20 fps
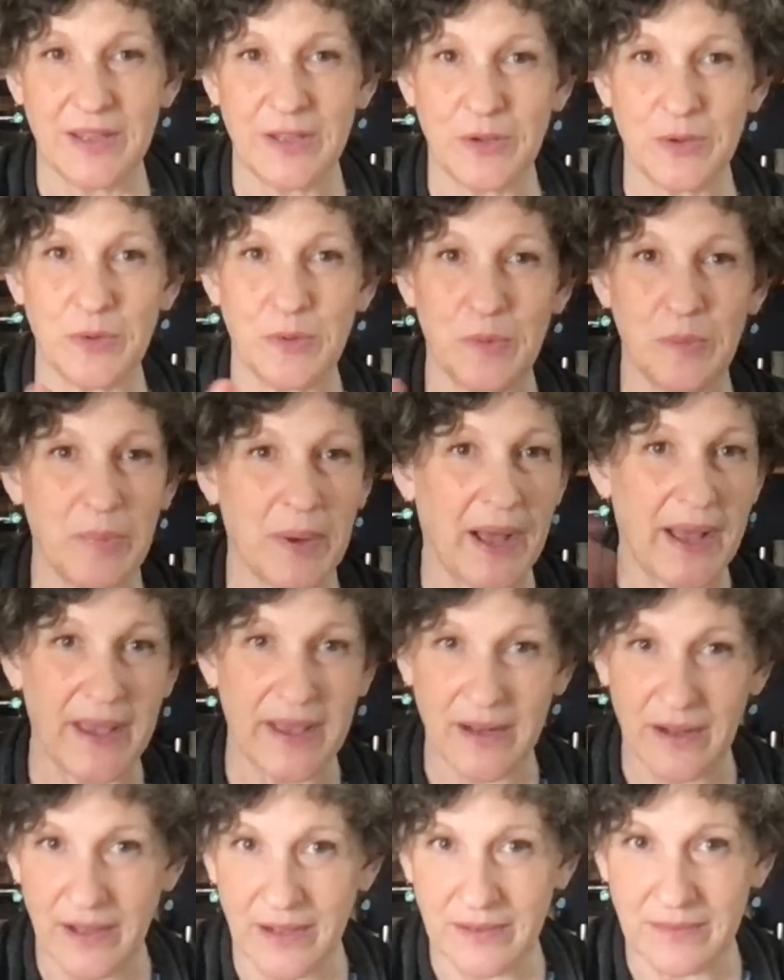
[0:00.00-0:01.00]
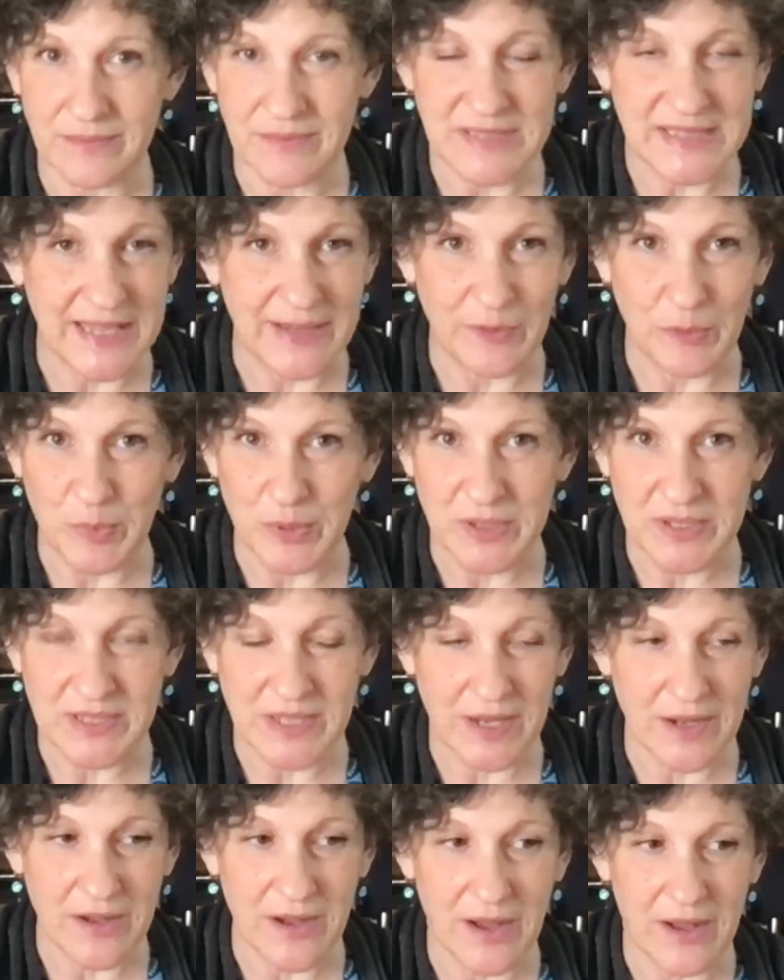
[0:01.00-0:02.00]
You buy it on
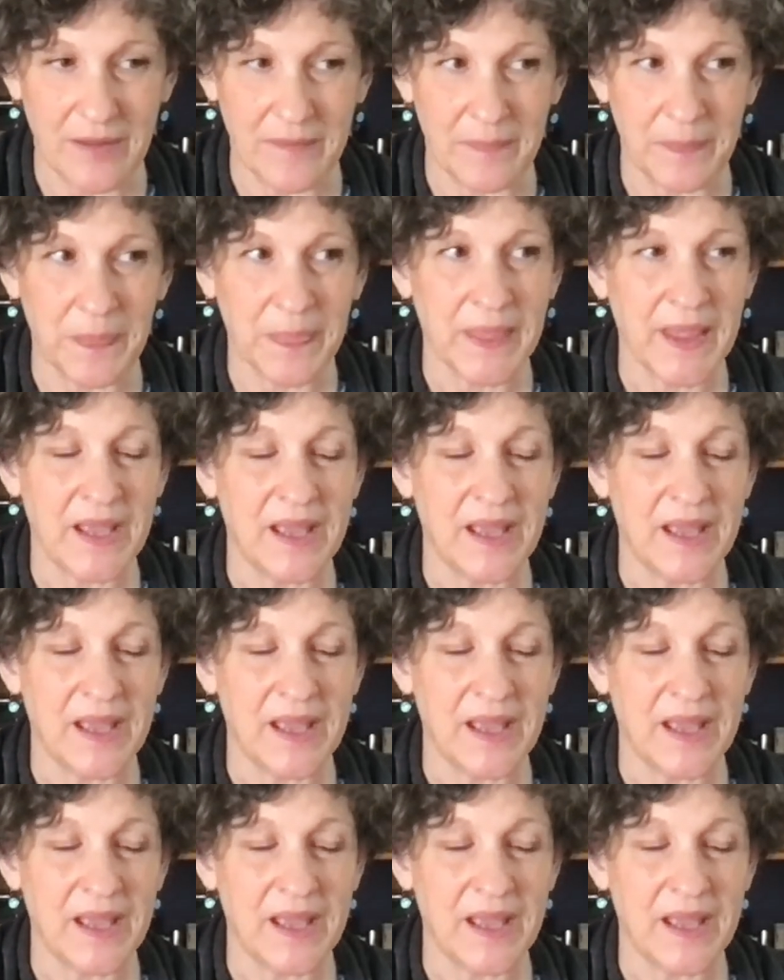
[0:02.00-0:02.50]
saveyourbooks.com,